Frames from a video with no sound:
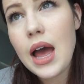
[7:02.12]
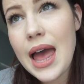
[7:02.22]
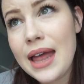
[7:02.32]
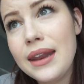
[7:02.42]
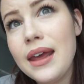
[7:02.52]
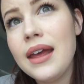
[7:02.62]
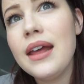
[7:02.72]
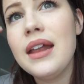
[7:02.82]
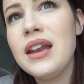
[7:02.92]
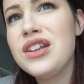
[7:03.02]

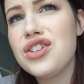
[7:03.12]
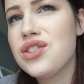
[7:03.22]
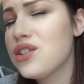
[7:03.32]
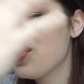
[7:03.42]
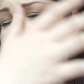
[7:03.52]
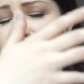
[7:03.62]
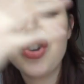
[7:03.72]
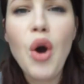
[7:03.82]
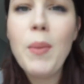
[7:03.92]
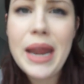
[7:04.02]
edit. There's just
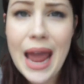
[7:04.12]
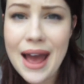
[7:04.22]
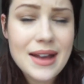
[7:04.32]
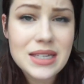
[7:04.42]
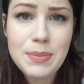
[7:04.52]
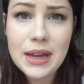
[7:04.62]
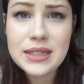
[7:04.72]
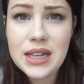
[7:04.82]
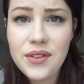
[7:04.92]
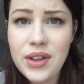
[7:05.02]
so many
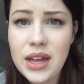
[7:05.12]
aspects of